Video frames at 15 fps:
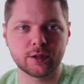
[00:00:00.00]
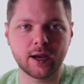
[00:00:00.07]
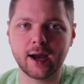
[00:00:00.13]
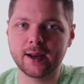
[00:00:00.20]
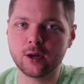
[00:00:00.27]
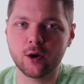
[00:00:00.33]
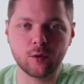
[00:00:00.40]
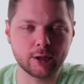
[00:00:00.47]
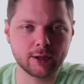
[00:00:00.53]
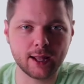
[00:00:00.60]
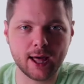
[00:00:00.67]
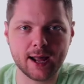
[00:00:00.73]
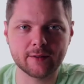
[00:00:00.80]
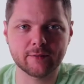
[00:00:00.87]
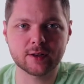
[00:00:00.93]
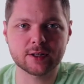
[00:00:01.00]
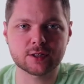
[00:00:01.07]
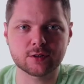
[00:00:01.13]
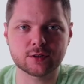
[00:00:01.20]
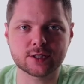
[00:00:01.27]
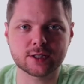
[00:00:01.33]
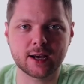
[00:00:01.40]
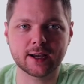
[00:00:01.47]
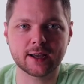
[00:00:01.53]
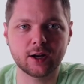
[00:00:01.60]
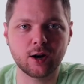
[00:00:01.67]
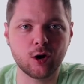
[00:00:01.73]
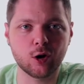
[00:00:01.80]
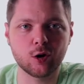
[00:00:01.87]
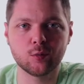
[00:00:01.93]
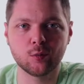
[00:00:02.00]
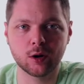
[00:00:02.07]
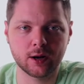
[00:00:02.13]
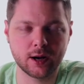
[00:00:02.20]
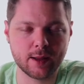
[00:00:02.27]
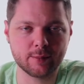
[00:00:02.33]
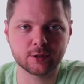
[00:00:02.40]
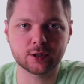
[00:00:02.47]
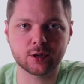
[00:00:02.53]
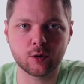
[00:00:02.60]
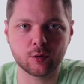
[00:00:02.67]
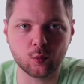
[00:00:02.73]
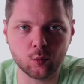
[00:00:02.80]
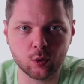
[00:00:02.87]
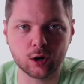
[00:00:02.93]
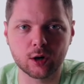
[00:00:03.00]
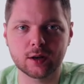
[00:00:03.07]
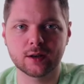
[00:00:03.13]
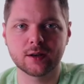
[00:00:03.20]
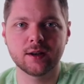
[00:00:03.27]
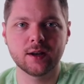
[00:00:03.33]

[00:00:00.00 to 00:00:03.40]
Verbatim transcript: I know a lot of us are stuck at home, we're unable to go to work,